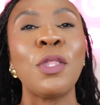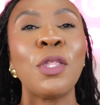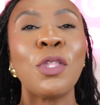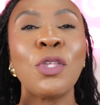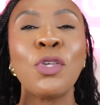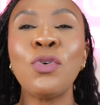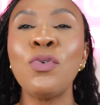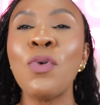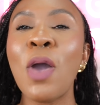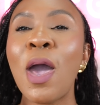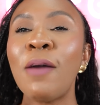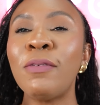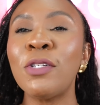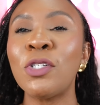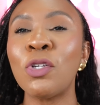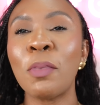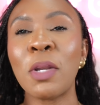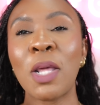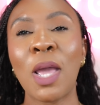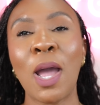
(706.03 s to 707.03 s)
You have
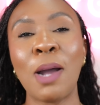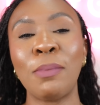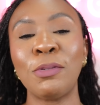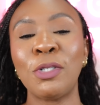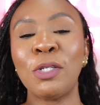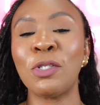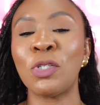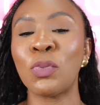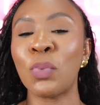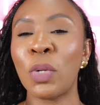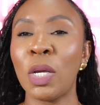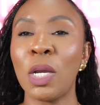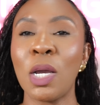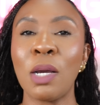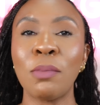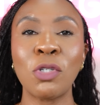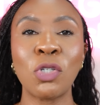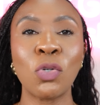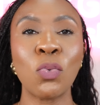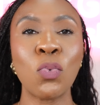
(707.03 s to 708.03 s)
so many options when it
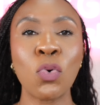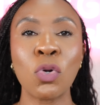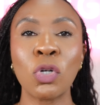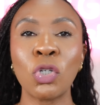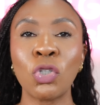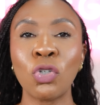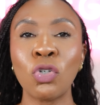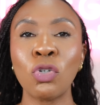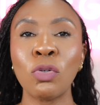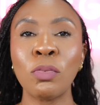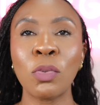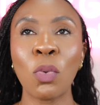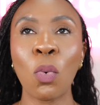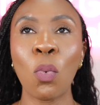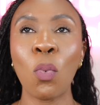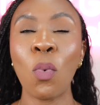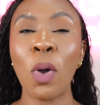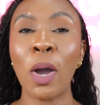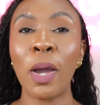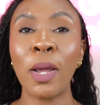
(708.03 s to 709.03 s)
comes to wardrobe.
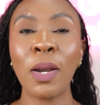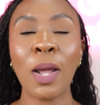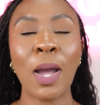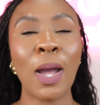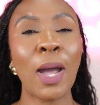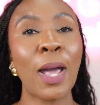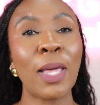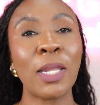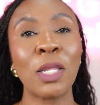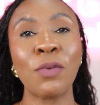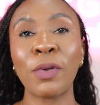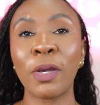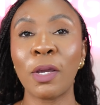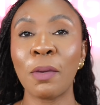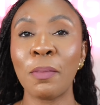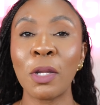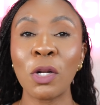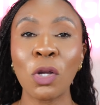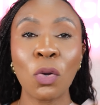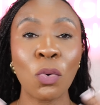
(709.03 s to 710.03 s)
One, I highly
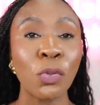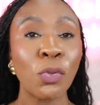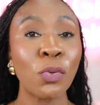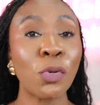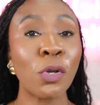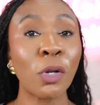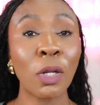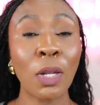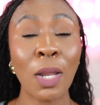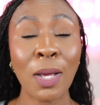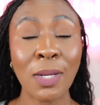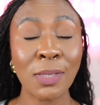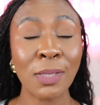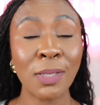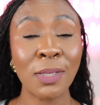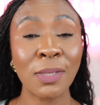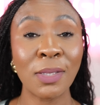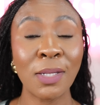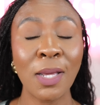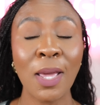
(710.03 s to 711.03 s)
recommend going through your
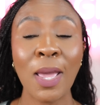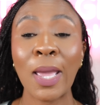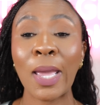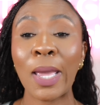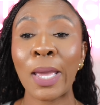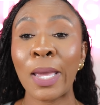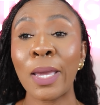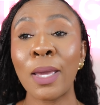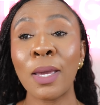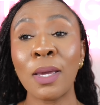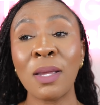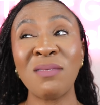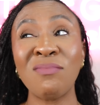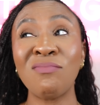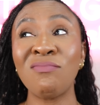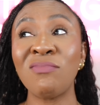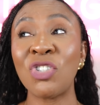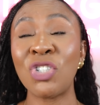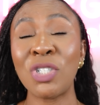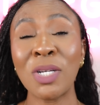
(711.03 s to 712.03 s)
closet
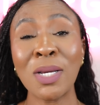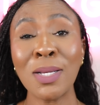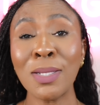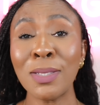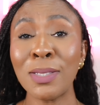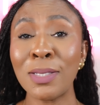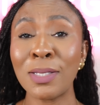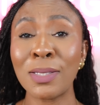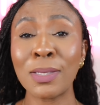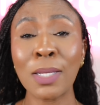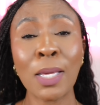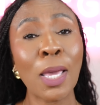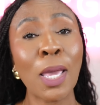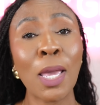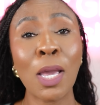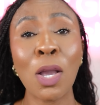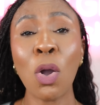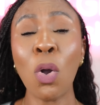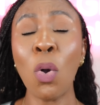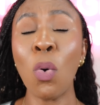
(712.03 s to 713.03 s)
and just
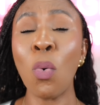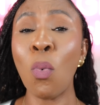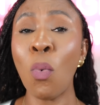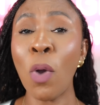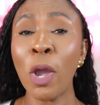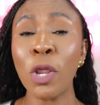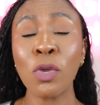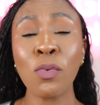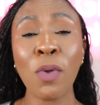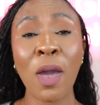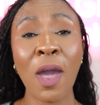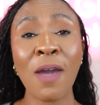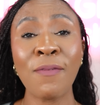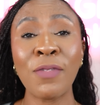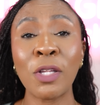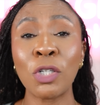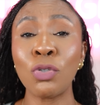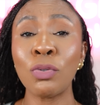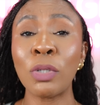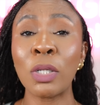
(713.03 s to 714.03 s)
seeing what you have
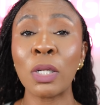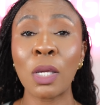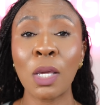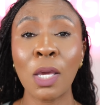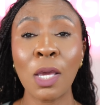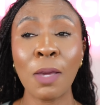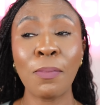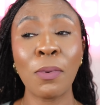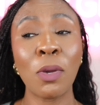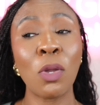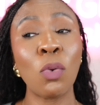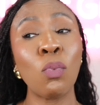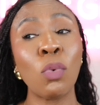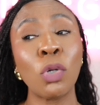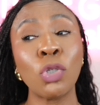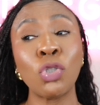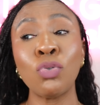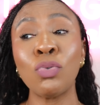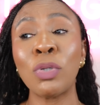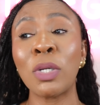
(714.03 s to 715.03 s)
that you can keep and
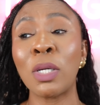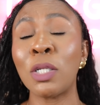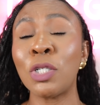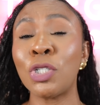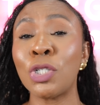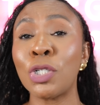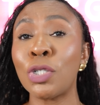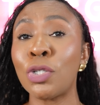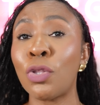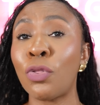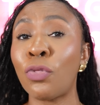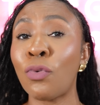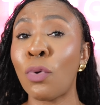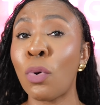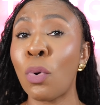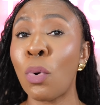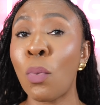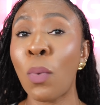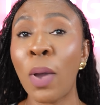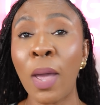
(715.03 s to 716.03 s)
what you can just throw
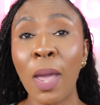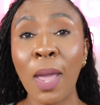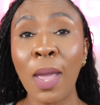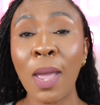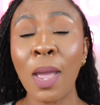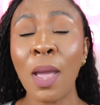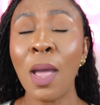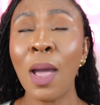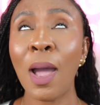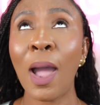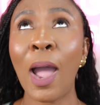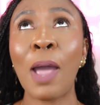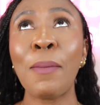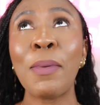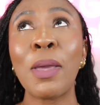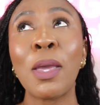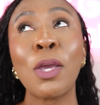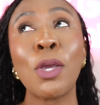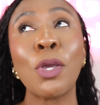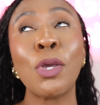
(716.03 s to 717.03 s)
away. I'm
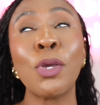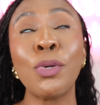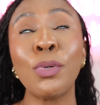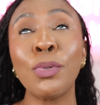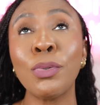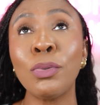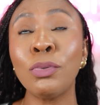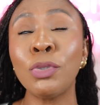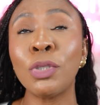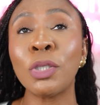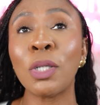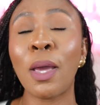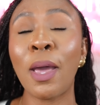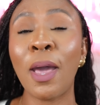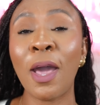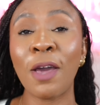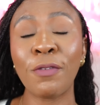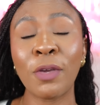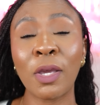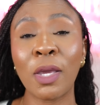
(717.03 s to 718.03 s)
a huge
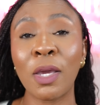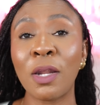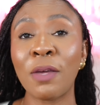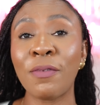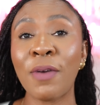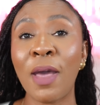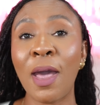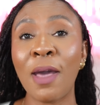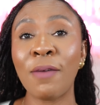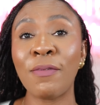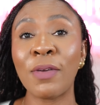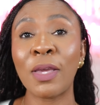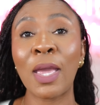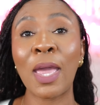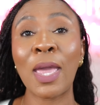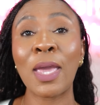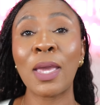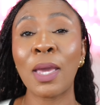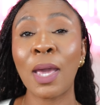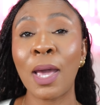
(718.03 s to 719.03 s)
advocate of having
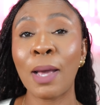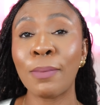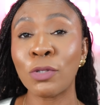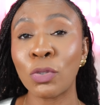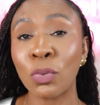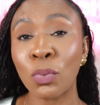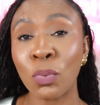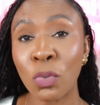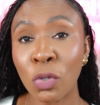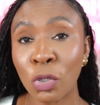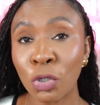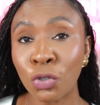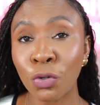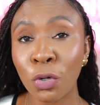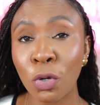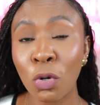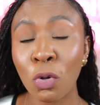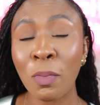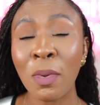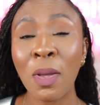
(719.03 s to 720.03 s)
a capsule
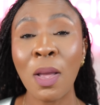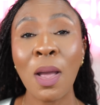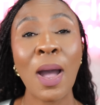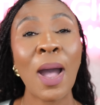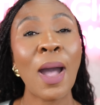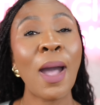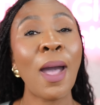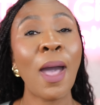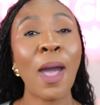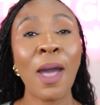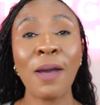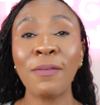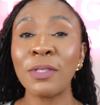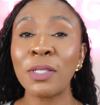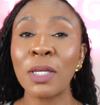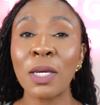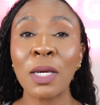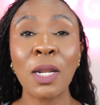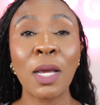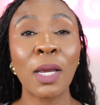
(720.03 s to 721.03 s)
wardrobe. I have
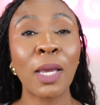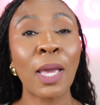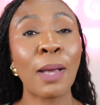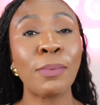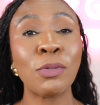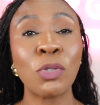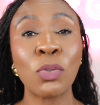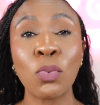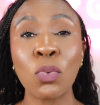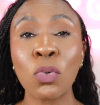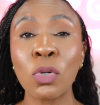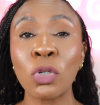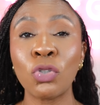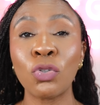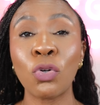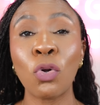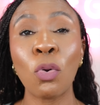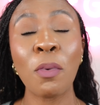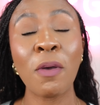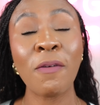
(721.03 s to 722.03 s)
done a capsule
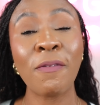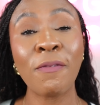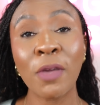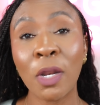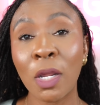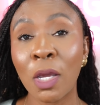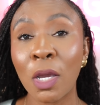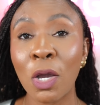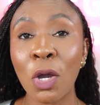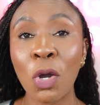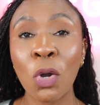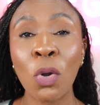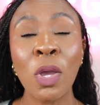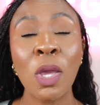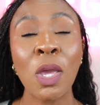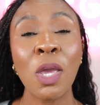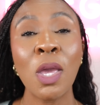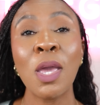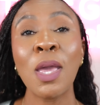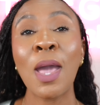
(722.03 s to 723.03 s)
wardrobe video.
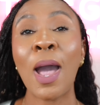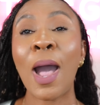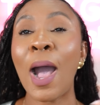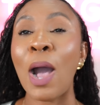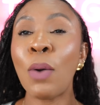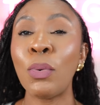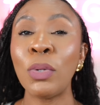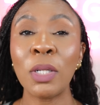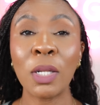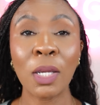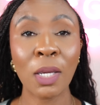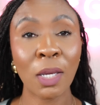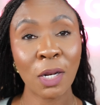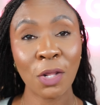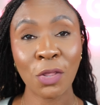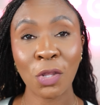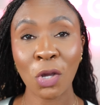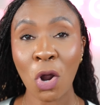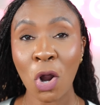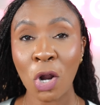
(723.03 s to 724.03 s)
I will link it
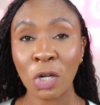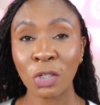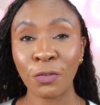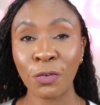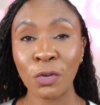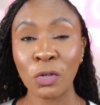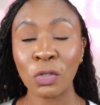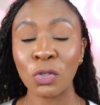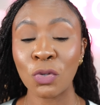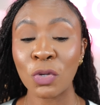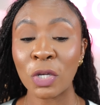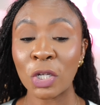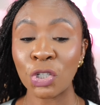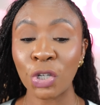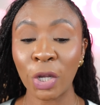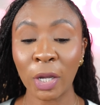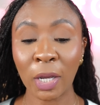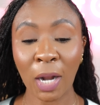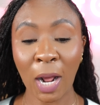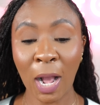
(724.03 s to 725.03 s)
in the cards for you so you can
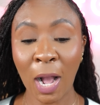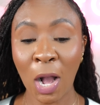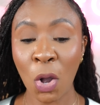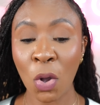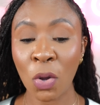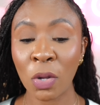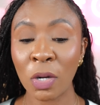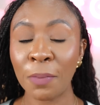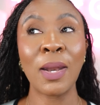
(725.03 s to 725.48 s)
check it out.